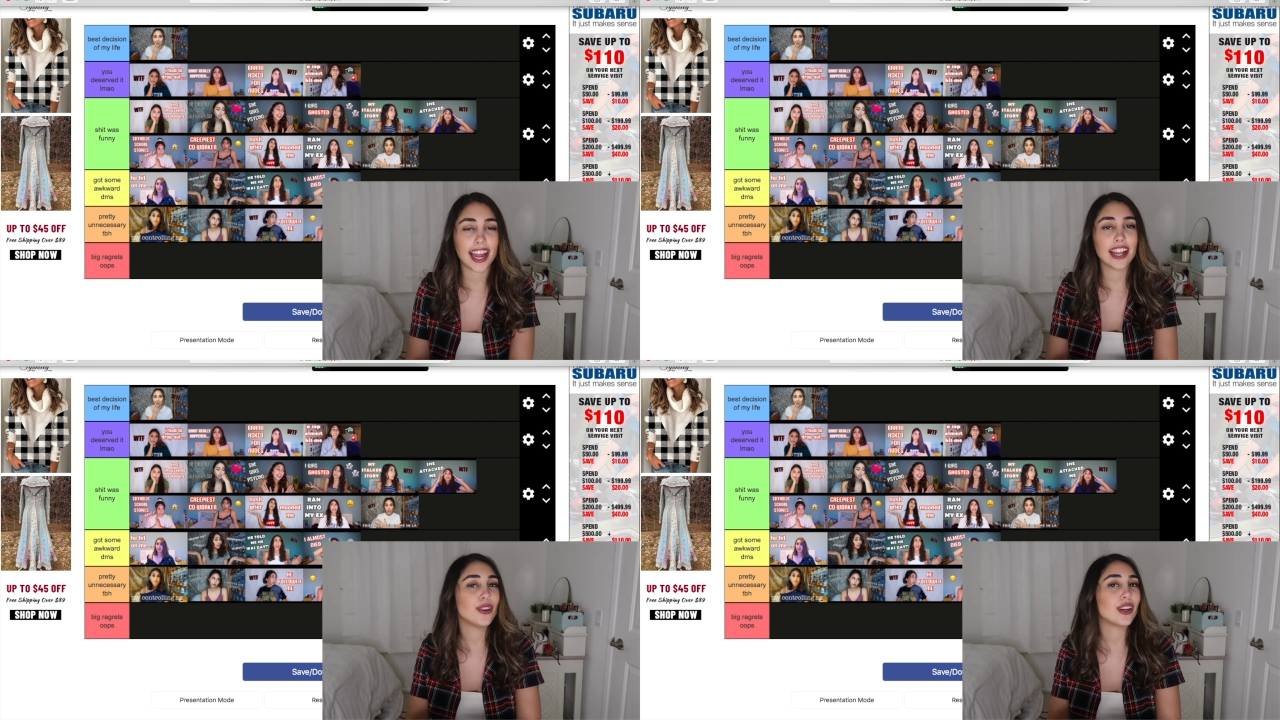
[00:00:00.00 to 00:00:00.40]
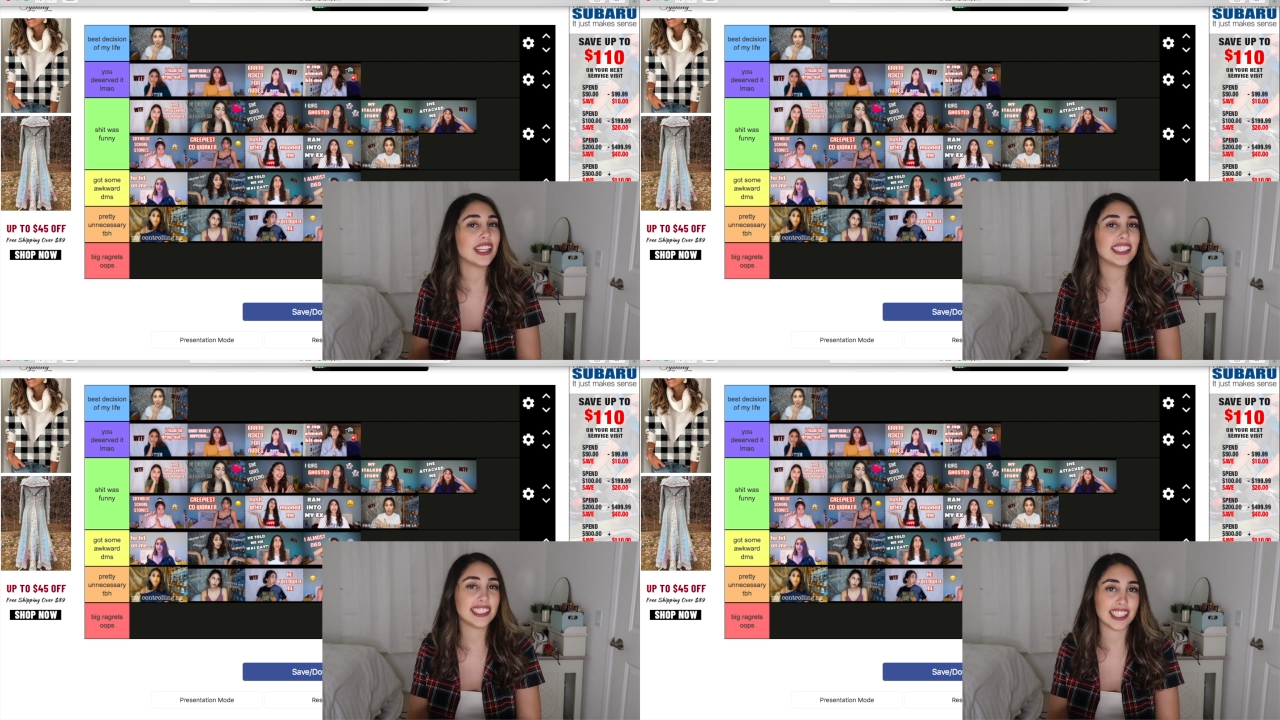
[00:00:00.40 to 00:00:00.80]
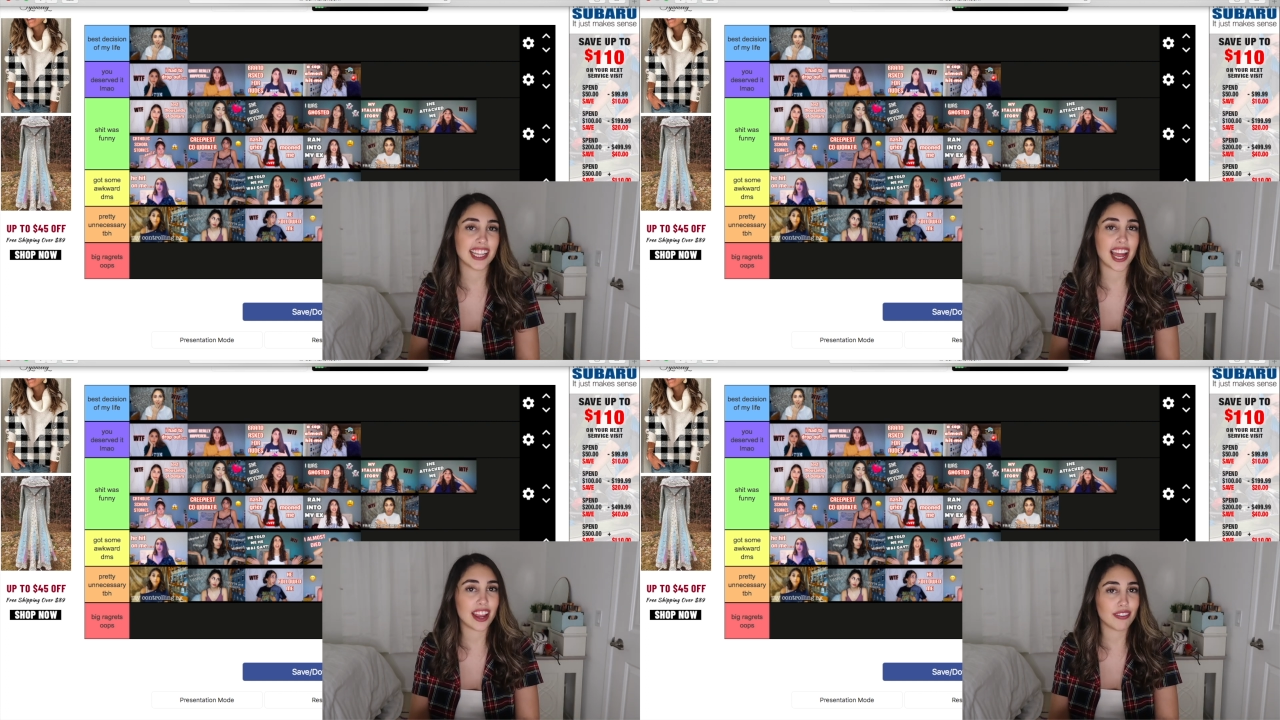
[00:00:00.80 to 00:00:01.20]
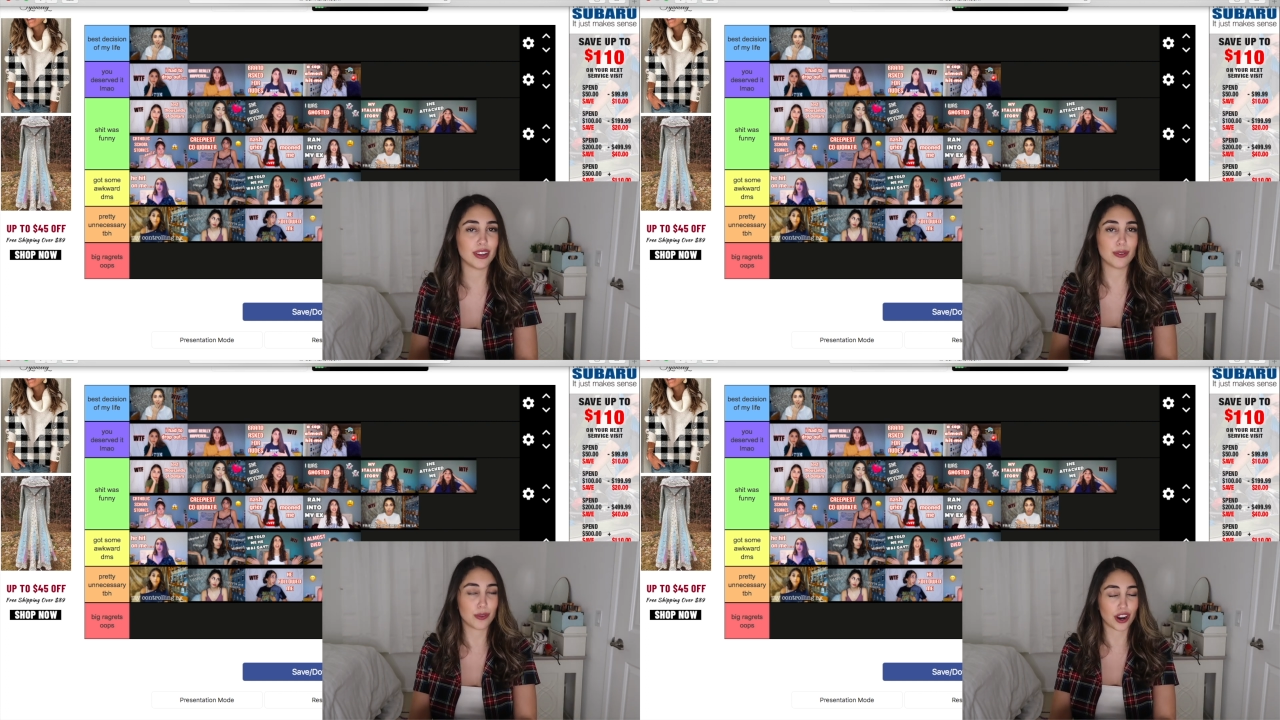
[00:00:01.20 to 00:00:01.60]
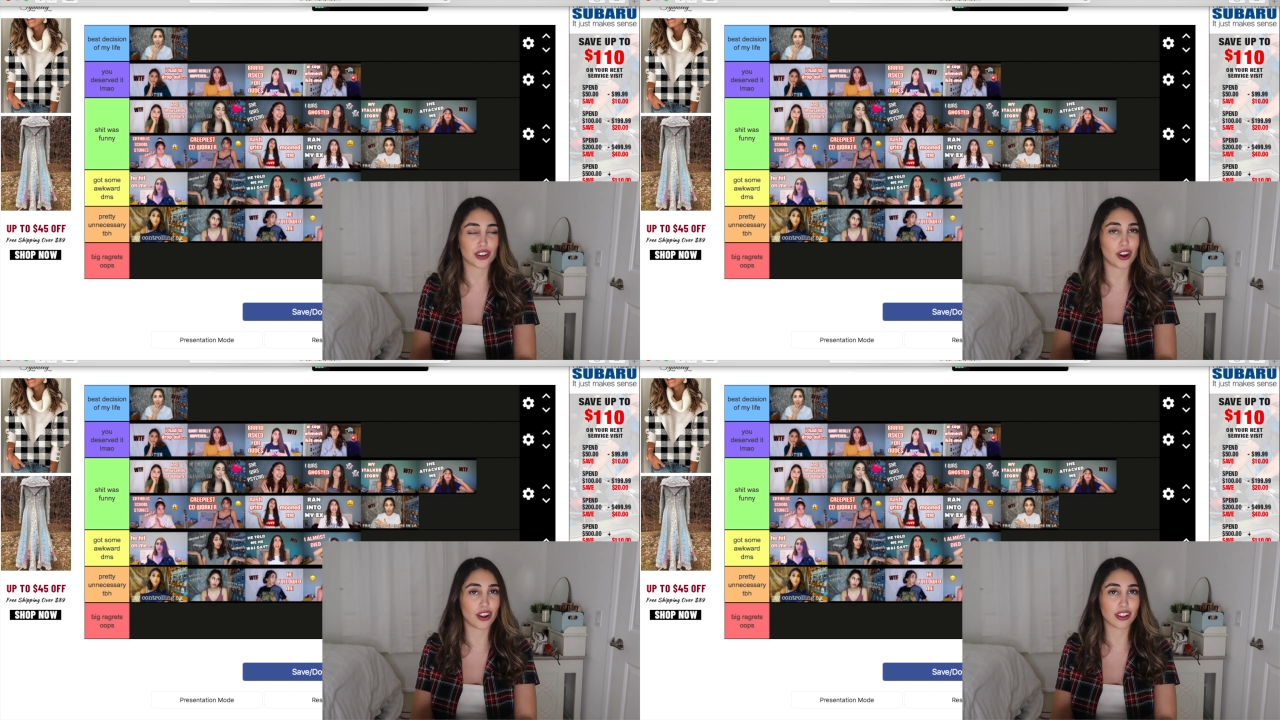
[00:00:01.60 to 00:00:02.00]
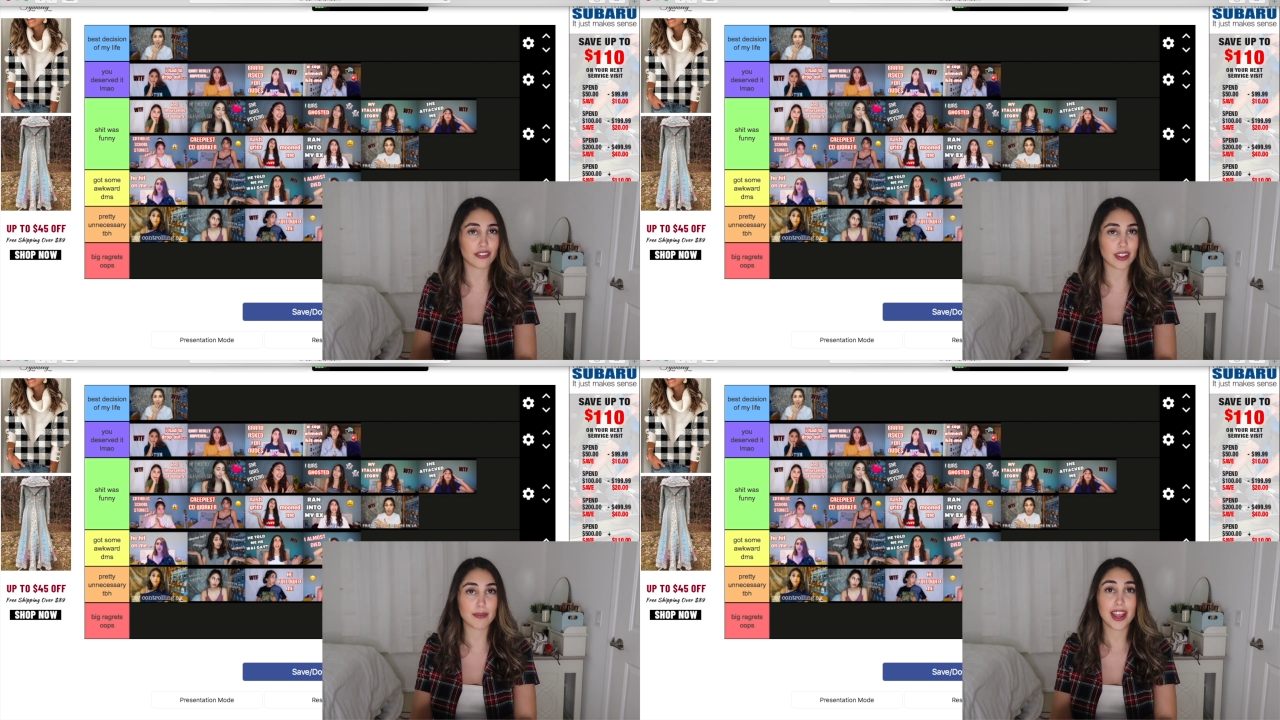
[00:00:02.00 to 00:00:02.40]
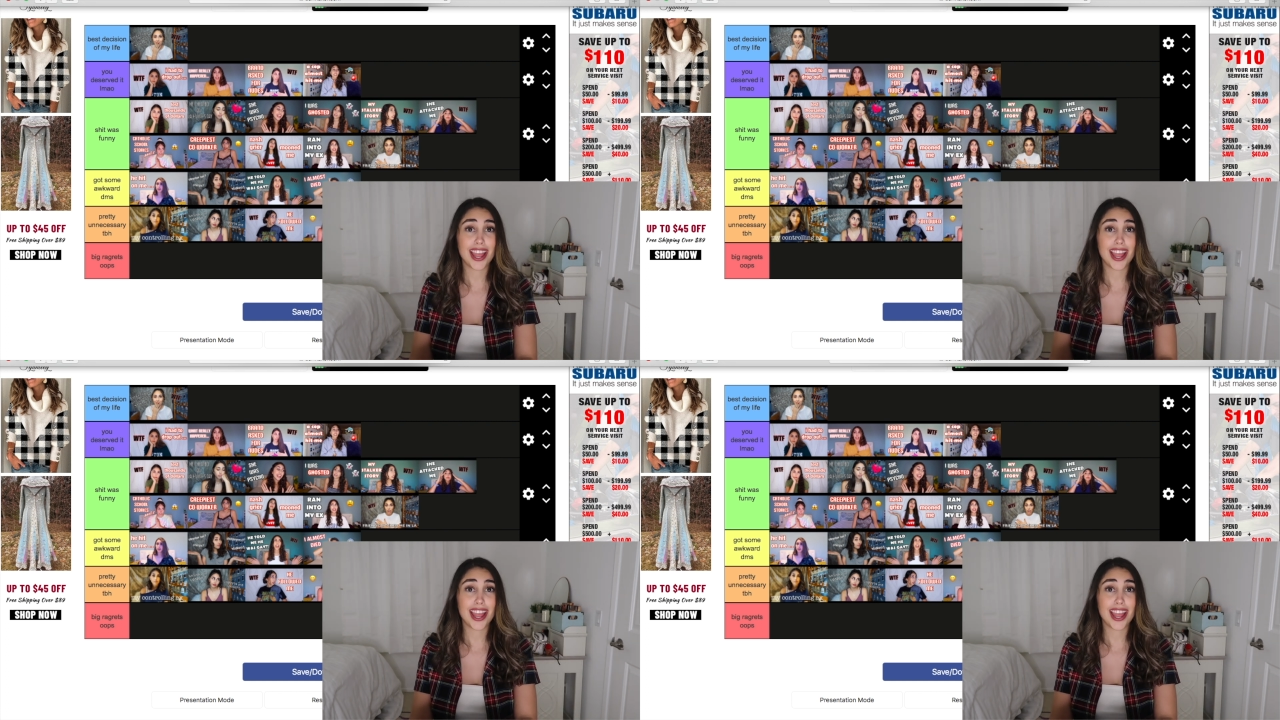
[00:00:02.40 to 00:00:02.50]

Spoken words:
and you can see that if you watch all of them.